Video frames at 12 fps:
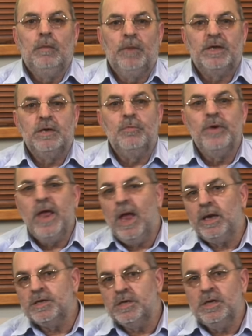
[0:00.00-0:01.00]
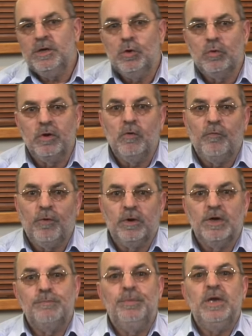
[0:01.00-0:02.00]
but in reality the
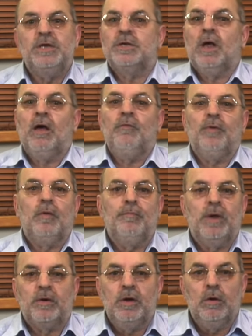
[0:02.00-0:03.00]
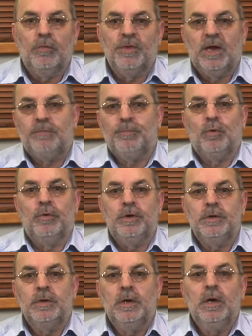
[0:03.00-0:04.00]
Audiophonics beats the Hi-Fi Berry on that point.